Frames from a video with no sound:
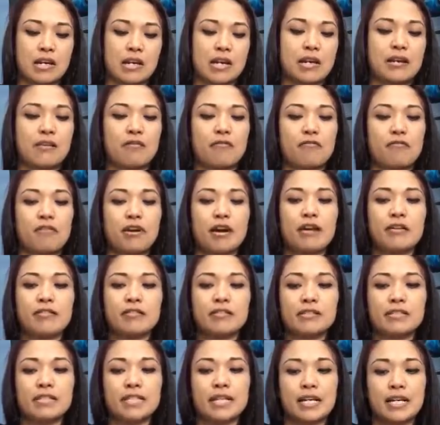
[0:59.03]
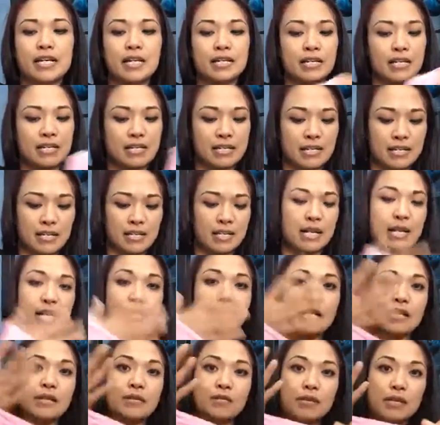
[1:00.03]
and around it,
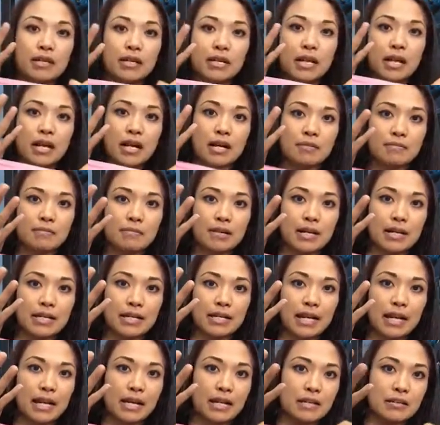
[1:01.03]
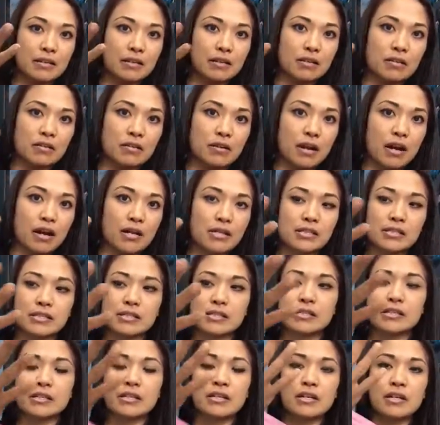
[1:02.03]
and then you want to come again across
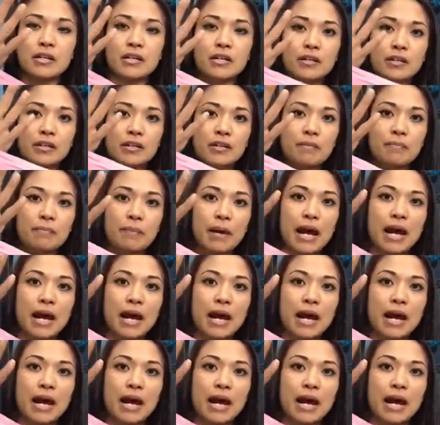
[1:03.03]
the